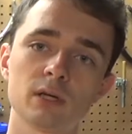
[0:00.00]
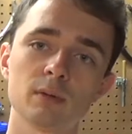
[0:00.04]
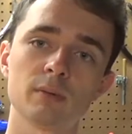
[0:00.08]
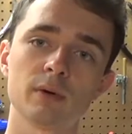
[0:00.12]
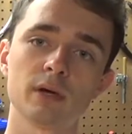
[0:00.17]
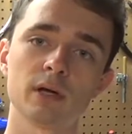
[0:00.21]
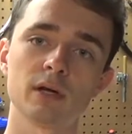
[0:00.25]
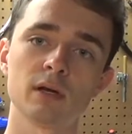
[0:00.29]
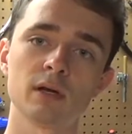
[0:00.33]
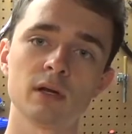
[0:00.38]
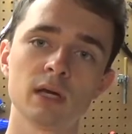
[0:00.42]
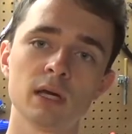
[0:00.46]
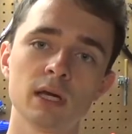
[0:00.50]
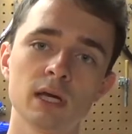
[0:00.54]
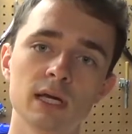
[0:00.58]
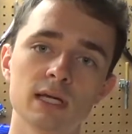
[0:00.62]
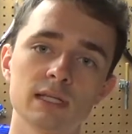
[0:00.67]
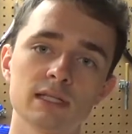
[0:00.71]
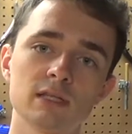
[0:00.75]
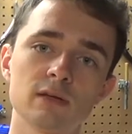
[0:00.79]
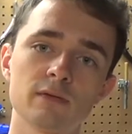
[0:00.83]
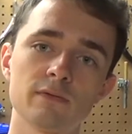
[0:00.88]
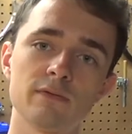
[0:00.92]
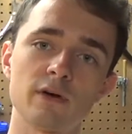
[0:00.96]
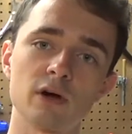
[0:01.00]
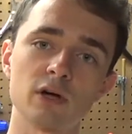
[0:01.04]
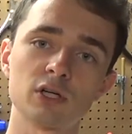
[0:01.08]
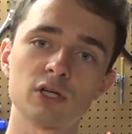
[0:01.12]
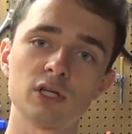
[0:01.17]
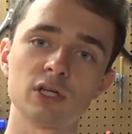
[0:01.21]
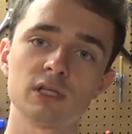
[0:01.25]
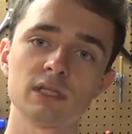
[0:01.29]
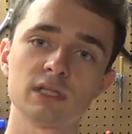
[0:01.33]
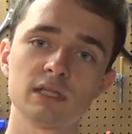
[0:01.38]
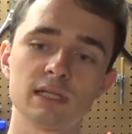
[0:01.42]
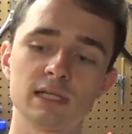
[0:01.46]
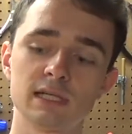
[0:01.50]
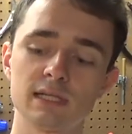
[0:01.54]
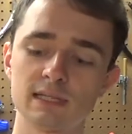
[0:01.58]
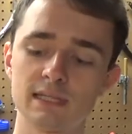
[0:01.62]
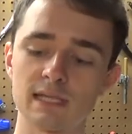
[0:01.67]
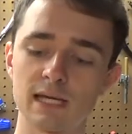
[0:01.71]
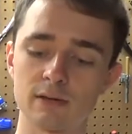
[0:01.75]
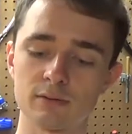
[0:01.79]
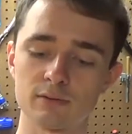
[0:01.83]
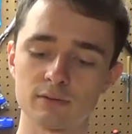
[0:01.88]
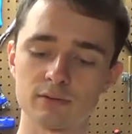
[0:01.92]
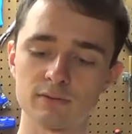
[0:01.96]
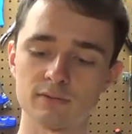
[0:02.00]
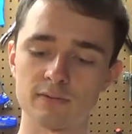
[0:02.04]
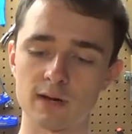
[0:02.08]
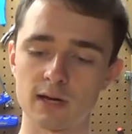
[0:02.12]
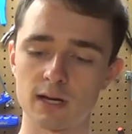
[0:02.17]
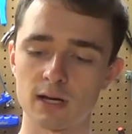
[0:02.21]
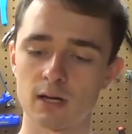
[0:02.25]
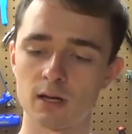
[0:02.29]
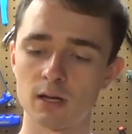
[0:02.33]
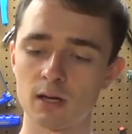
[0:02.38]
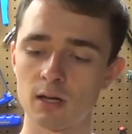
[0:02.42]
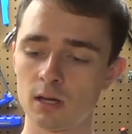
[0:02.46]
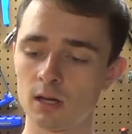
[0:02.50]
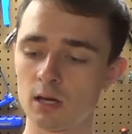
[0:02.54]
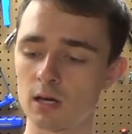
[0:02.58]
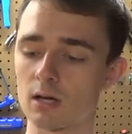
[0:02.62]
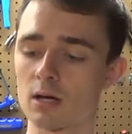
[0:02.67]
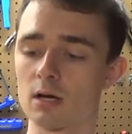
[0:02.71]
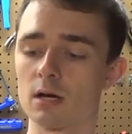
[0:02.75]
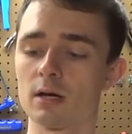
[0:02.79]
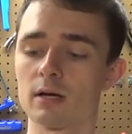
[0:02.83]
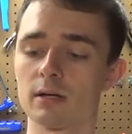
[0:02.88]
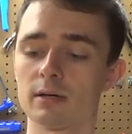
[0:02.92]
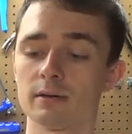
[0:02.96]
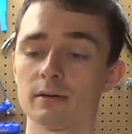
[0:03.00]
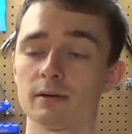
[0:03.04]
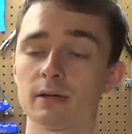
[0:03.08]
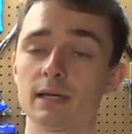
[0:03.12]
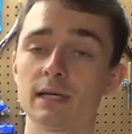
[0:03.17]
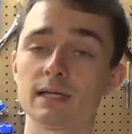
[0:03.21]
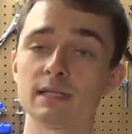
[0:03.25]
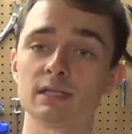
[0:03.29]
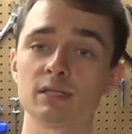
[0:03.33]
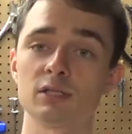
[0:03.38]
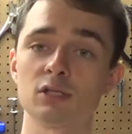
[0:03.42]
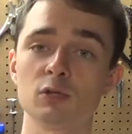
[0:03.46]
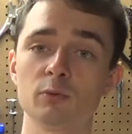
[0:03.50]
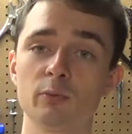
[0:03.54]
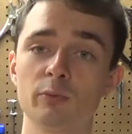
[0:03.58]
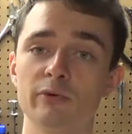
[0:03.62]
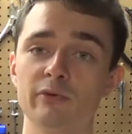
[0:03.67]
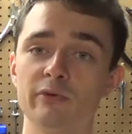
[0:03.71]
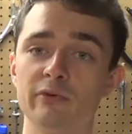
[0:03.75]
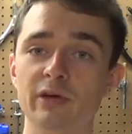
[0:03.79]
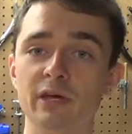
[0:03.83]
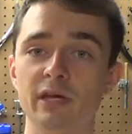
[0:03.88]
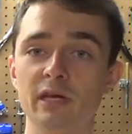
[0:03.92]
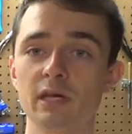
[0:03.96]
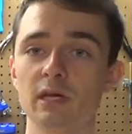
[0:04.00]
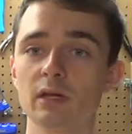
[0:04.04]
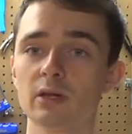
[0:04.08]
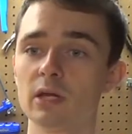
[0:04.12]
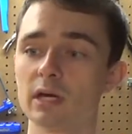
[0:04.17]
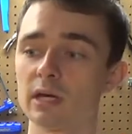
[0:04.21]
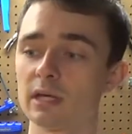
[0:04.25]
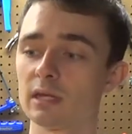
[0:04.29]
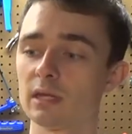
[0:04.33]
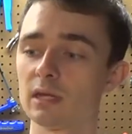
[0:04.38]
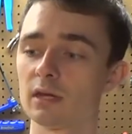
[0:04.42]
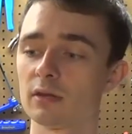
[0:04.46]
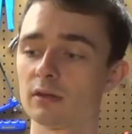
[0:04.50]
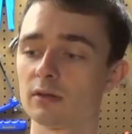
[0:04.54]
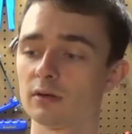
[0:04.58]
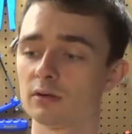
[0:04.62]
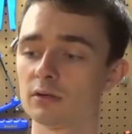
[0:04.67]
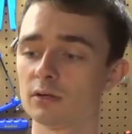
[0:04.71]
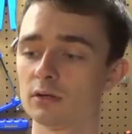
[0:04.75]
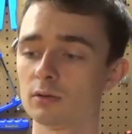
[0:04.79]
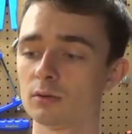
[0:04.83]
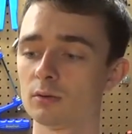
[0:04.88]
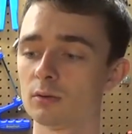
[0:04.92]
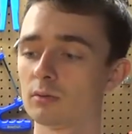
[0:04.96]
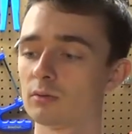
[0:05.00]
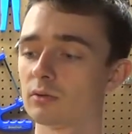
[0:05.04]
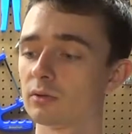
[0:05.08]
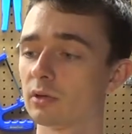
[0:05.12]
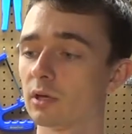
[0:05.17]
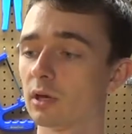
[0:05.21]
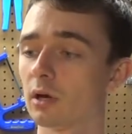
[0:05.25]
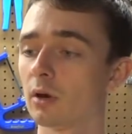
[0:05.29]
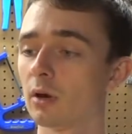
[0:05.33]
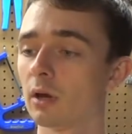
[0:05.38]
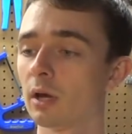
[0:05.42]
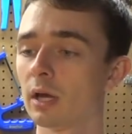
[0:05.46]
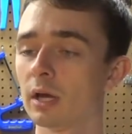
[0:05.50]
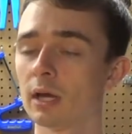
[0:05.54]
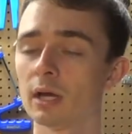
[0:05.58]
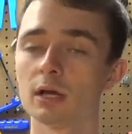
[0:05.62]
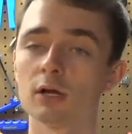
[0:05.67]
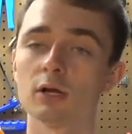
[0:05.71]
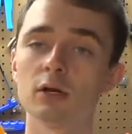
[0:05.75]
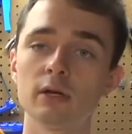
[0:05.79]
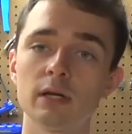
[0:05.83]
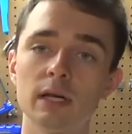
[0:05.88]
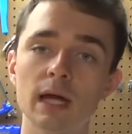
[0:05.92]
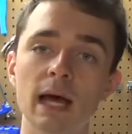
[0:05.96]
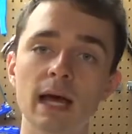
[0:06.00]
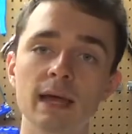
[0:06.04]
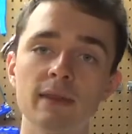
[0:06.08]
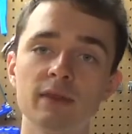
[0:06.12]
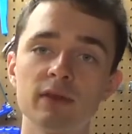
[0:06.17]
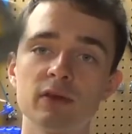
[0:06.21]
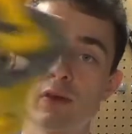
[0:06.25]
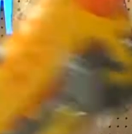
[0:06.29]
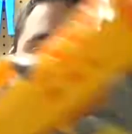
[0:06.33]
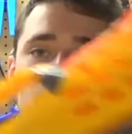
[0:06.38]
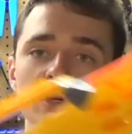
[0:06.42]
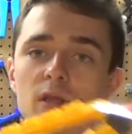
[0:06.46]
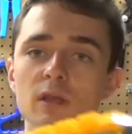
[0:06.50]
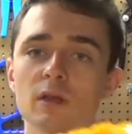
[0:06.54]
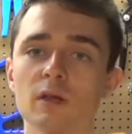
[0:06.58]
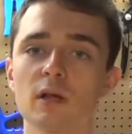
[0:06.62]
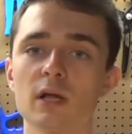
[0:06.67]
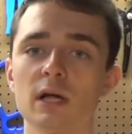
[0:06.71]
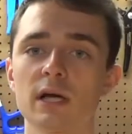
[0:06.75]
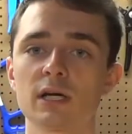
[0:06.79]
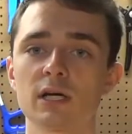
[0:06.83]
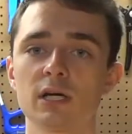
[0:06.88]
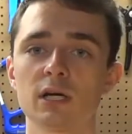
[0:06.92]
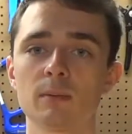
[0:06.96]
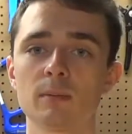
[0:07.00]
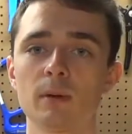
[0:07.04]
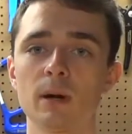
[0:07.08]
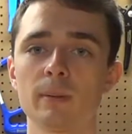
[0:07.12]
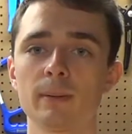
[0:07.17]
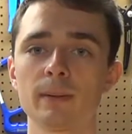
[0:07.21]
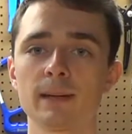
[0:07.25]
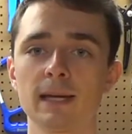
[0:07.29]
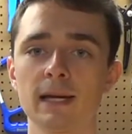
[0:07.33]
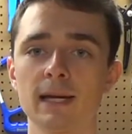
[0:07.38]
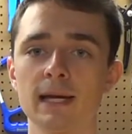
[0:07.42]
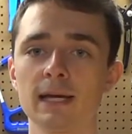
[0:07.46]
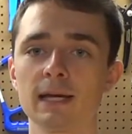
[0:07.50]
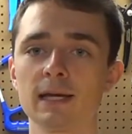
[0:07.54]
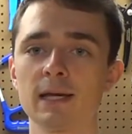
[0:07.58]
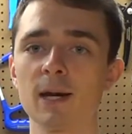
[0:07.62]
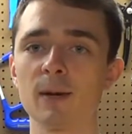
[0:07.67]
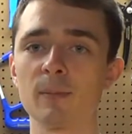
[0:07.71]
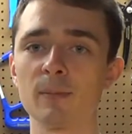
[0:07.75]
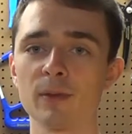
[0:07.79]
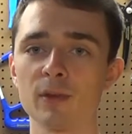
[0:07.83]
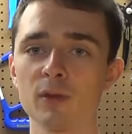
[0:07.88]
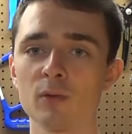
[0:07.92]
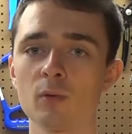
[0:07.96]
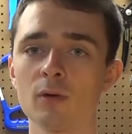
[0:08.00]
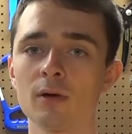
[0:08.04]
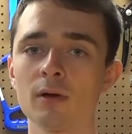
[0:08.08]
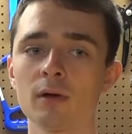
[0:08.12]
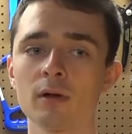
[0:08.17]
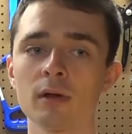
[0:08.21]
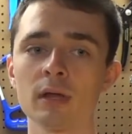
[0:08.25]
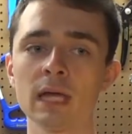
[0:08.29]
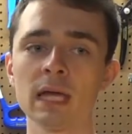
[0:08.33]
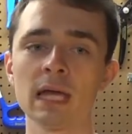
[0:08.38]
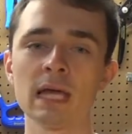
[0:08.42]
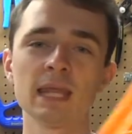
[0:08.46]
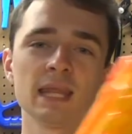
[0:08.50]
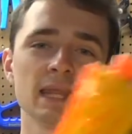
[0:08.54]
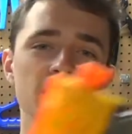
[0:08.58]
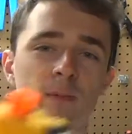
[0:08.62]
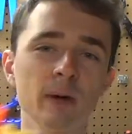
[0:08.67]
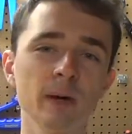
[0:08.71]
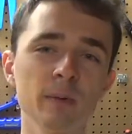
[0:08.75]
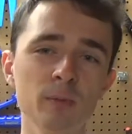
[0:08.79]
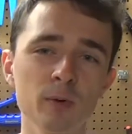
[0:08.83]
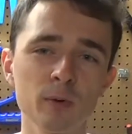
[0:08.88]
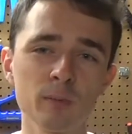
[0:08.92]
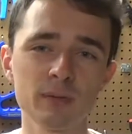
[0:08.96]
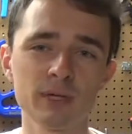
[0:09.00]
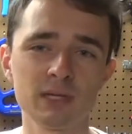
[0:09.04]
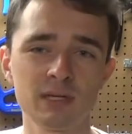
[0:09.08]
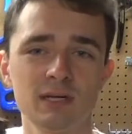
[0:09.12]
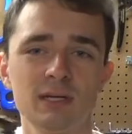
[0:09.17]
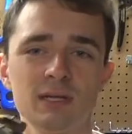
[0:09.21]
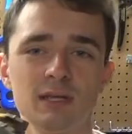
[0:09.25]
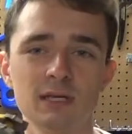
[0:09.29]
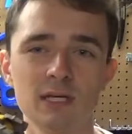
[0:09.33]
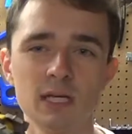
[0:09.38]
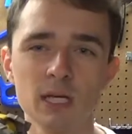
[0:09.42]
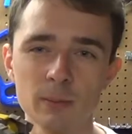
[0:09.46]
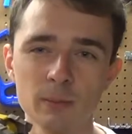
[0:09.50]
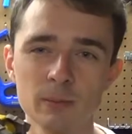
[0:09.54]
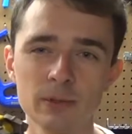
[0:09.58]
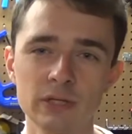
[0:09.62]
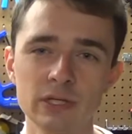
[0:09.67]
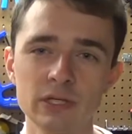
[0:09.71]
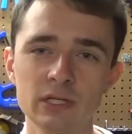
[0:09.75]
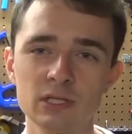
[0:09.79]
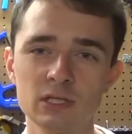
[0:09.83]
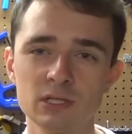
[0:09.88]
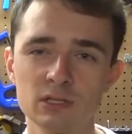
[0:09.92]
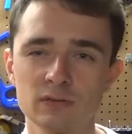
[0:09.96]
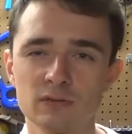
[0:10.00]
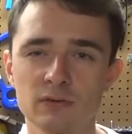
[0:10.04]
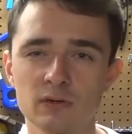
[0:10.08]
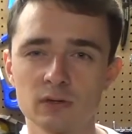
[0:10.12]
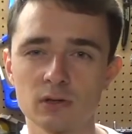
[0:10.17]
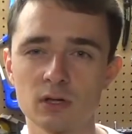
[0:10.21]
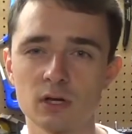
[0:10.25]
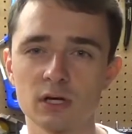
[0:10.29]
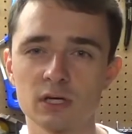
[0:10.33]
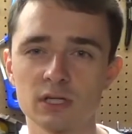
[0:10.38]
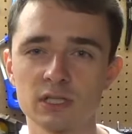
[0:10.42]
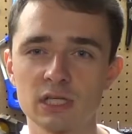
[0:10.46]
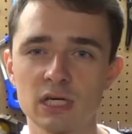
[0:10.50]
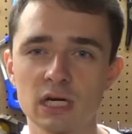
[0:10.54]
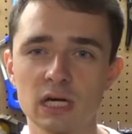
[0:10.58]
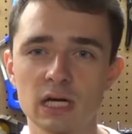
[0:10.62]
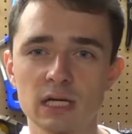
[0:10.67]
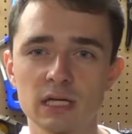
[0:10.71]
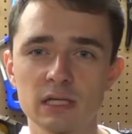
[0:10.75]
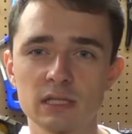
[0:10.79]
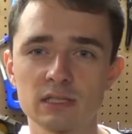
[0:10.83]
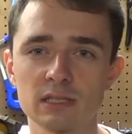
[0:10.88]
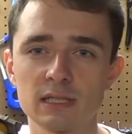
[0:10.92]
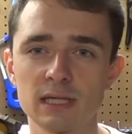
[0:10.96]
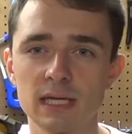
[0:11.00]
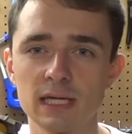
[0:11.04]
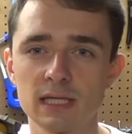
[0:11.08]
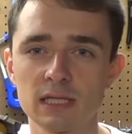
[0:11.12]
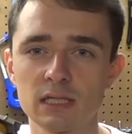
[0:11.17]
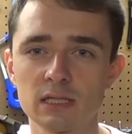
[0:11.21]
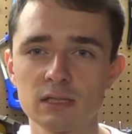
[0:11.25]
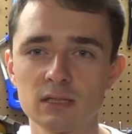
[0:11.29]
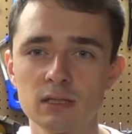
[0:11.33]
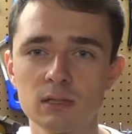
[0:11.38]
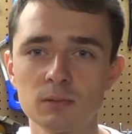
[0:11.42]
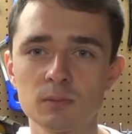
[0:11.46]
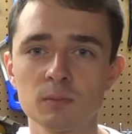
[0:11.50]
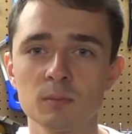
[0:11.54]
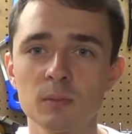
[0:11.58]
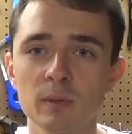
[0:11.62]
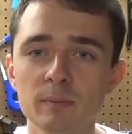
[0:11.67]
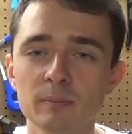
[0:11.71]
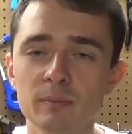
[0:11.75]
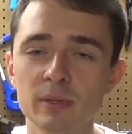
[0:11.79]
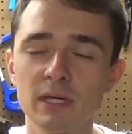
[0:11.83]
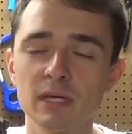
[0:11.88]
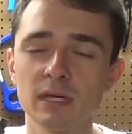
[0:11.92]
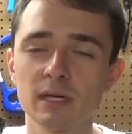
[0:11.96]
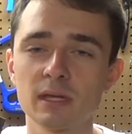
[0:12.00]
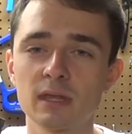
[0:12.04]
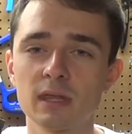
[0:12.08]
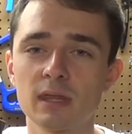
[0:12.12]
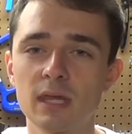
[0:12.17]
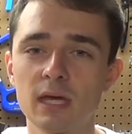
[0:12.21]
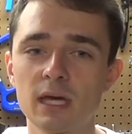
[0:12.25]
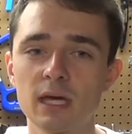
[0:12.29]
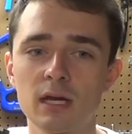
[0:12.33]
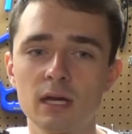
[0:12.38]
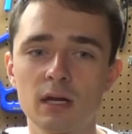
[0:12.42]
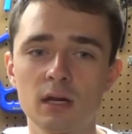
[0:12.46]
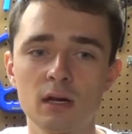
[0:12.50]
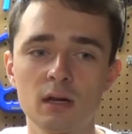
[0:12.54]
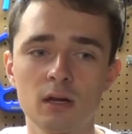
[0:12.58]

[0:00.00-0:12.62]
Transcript: but it still functions and it sounds fine. Isn't super faded like the other 2. So good to add this one to the collection. I'm probably going to hang it up on the wall. That might put me into the double digits for long shots, actually, being that